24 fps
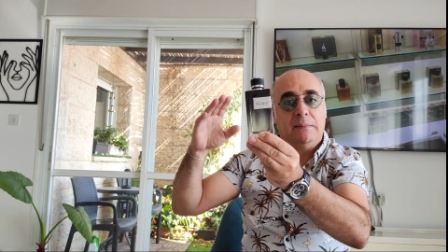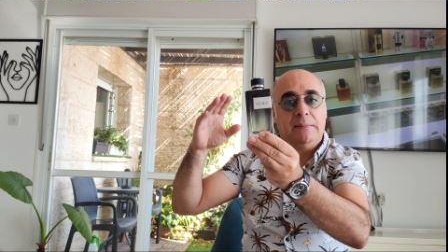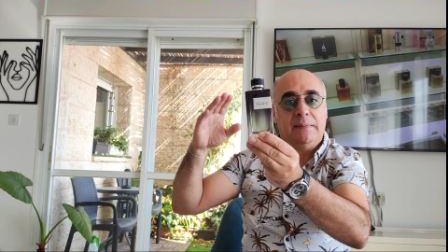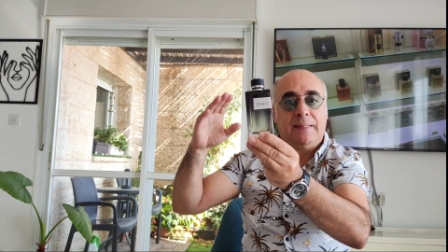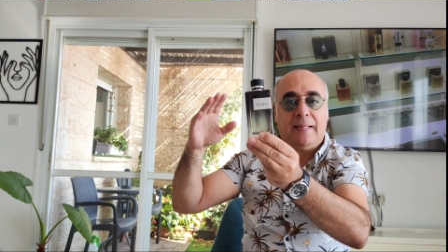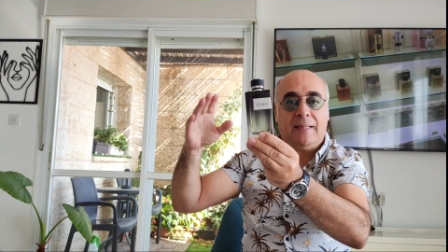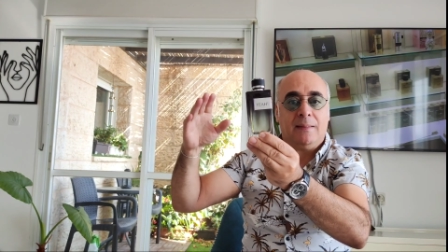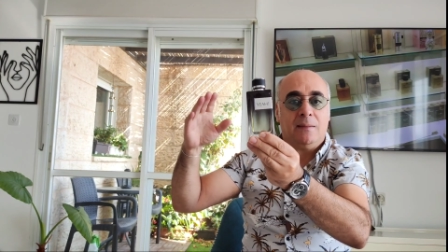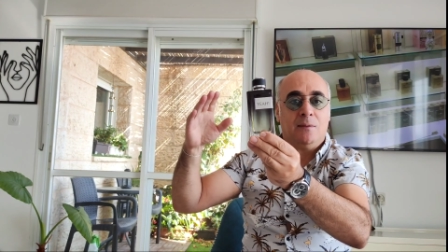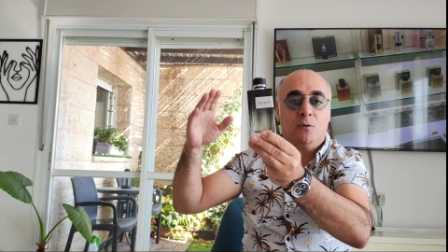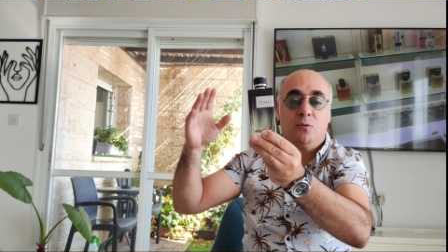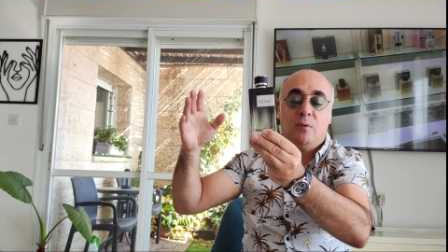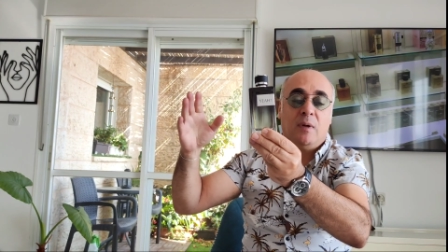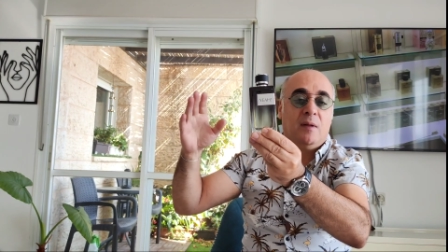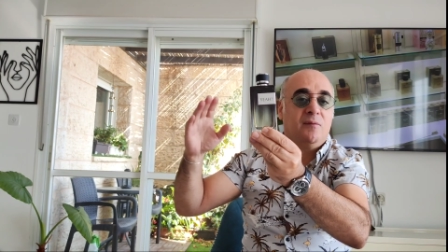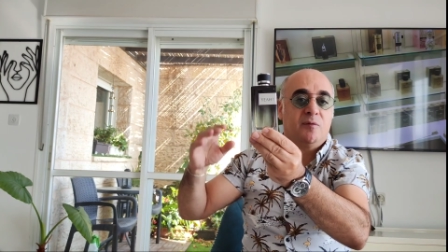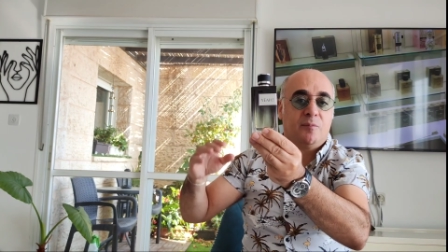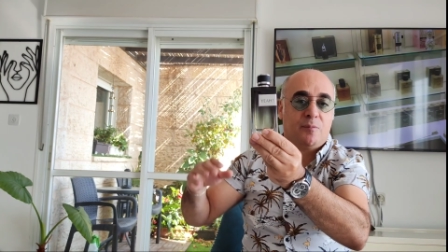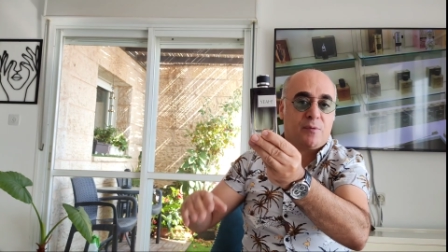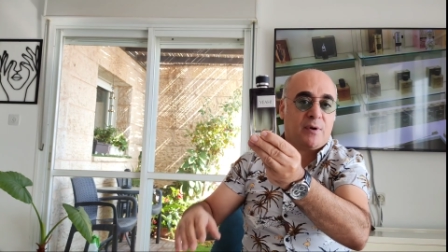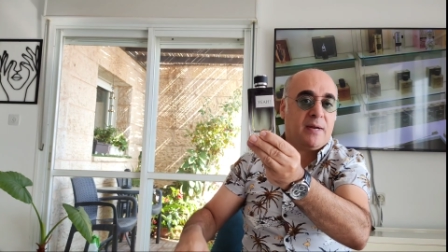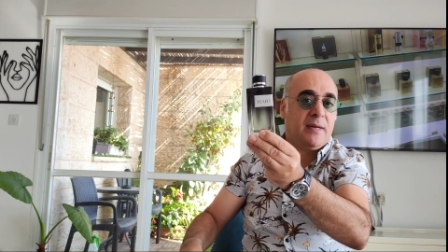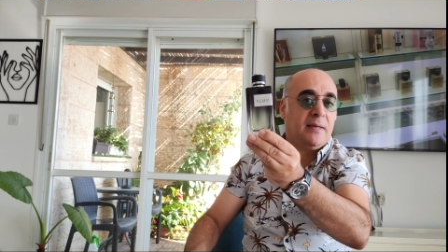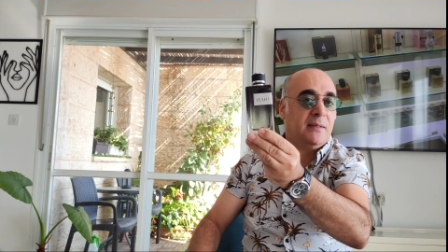10, 12
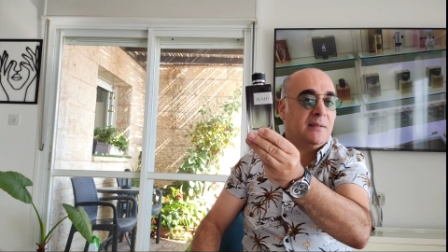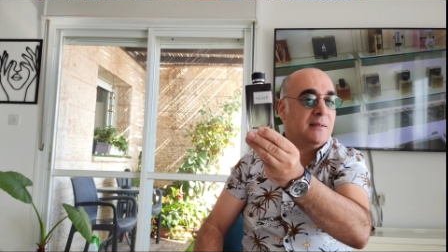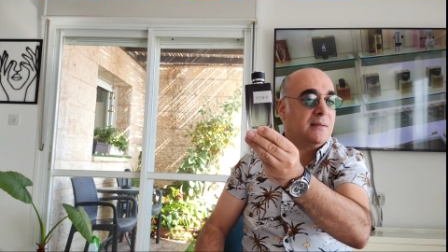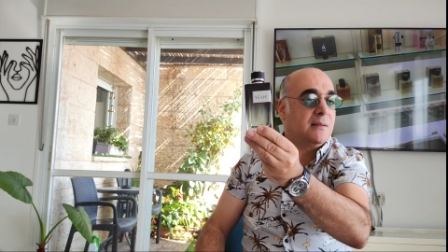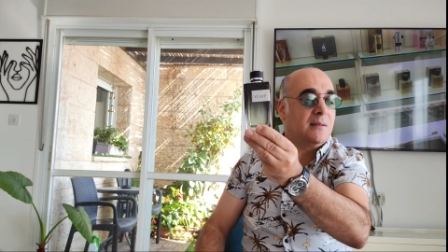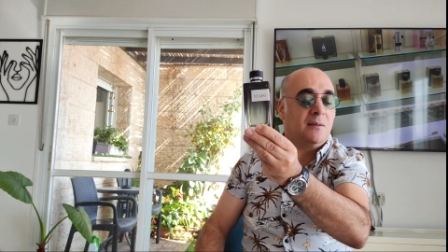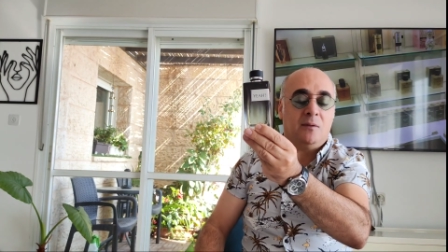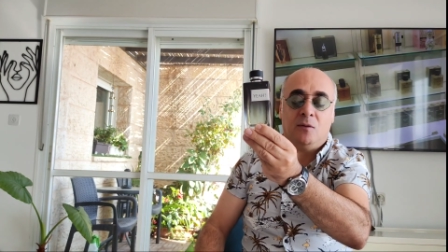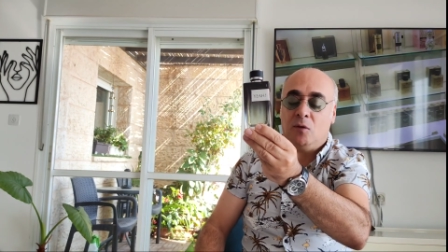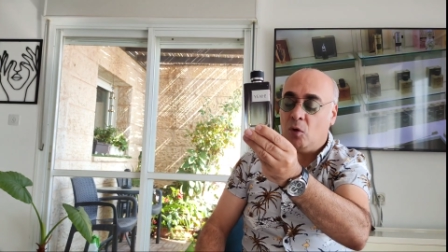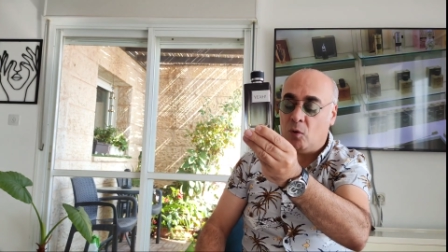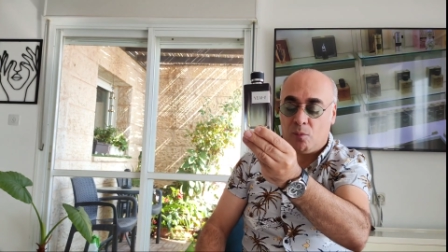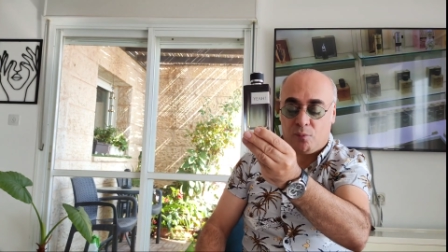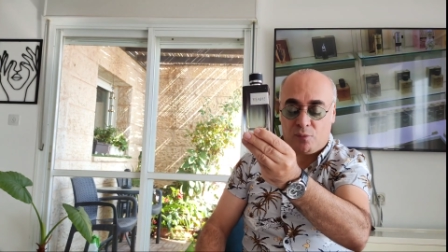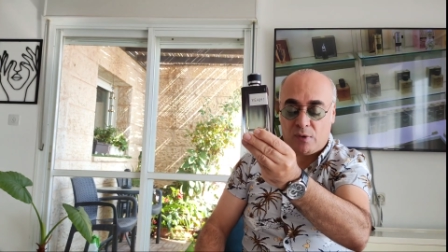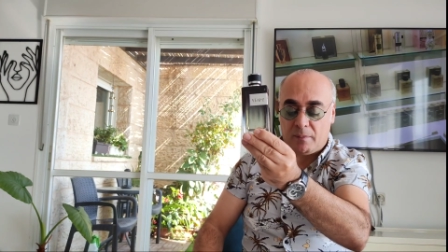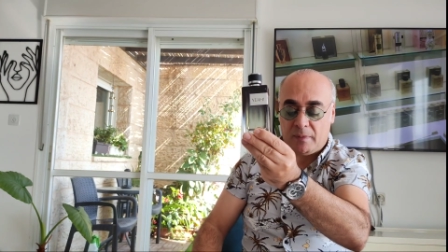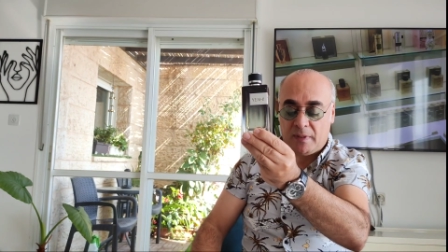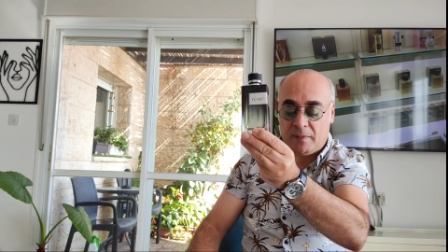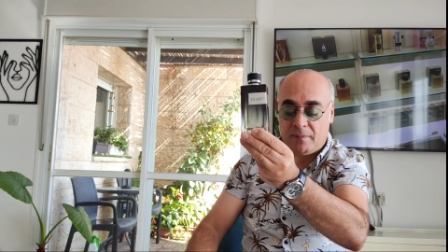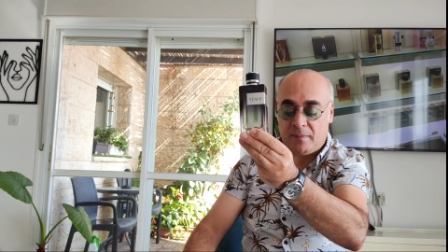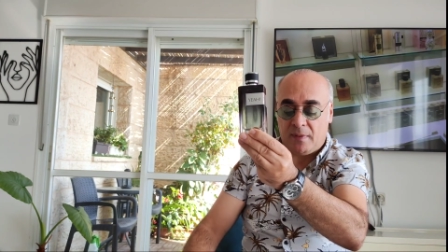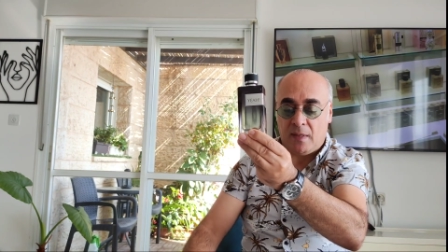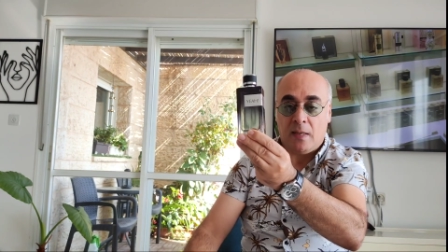sprays, no
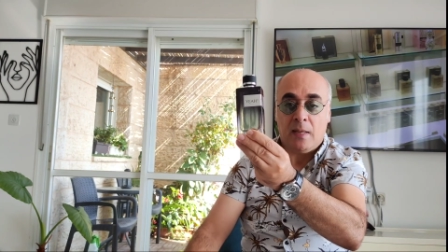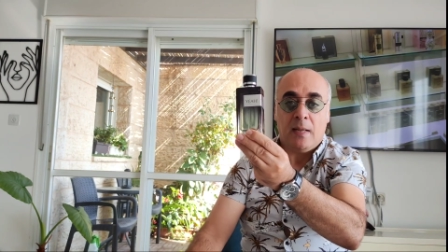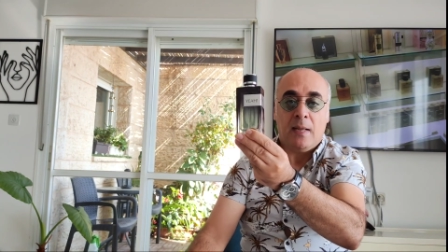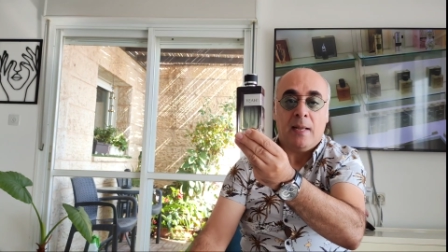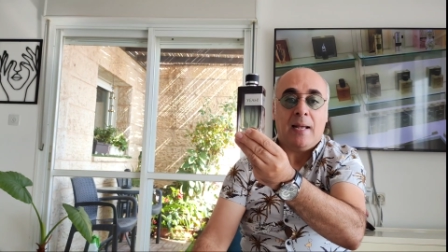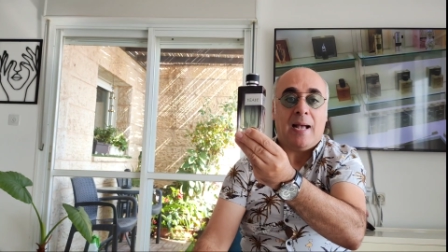problem.